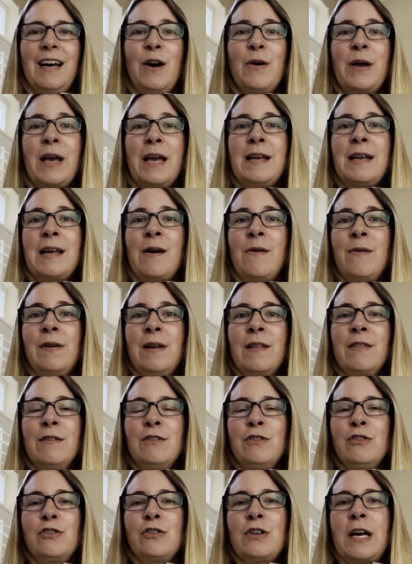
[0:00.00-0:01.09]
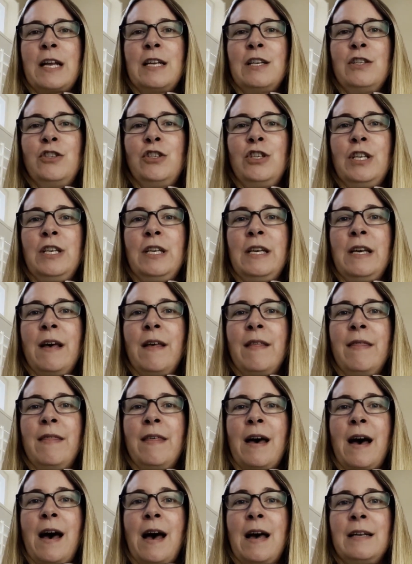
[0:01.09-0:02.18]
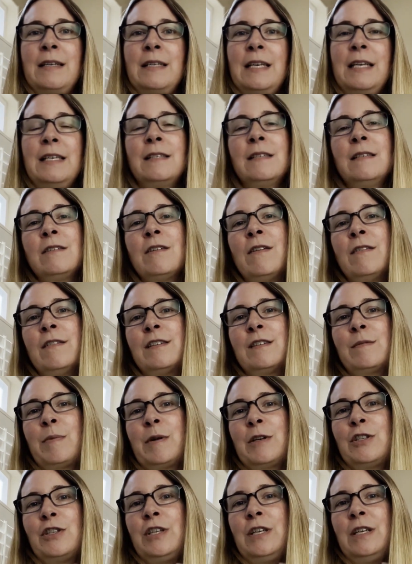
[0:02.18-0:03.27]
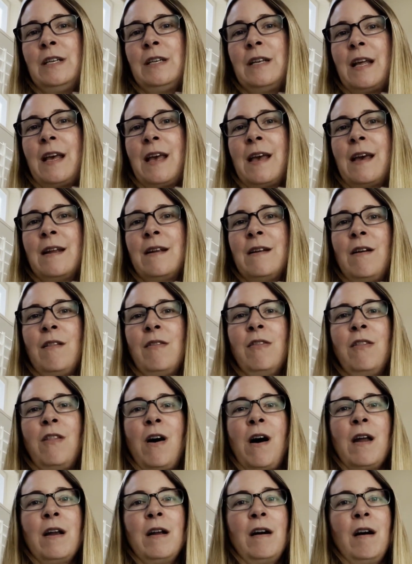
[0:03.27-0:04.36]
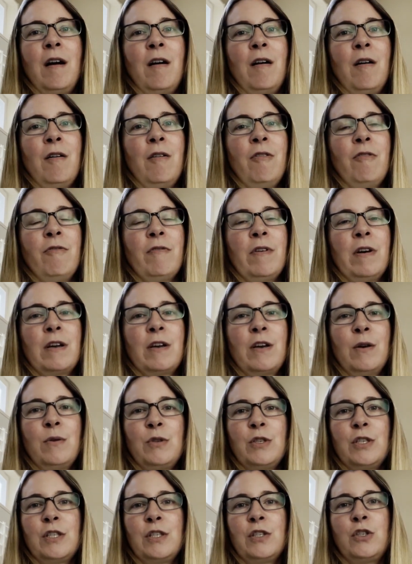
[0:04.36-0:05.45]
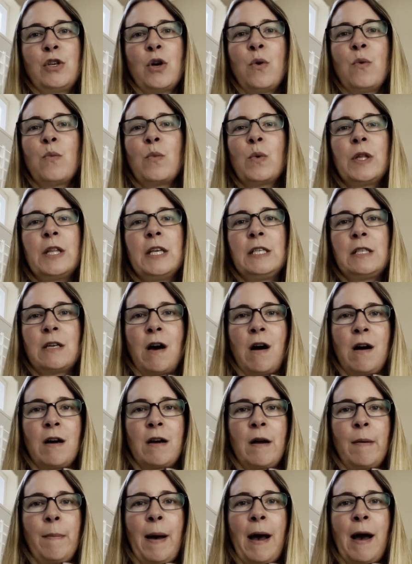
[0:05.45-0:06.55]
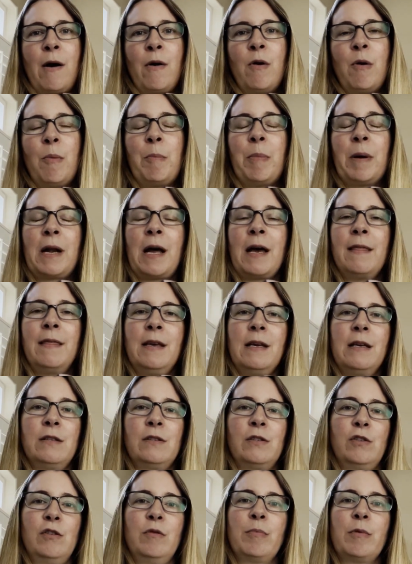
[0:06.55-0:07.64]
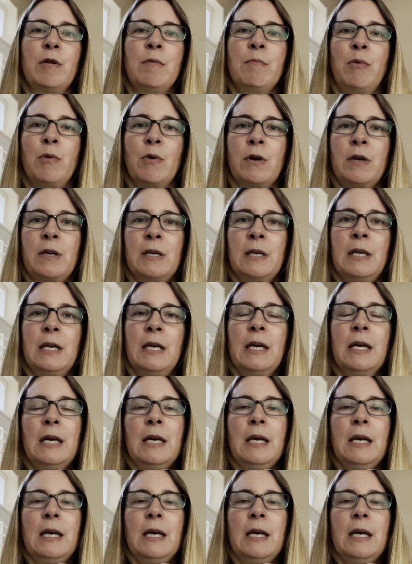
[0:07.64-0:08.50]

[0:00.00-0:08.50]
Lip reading: Okay, now another strategy that isn't on the spreadsheet and a lot of coaches don't really talk about, but I think it's super important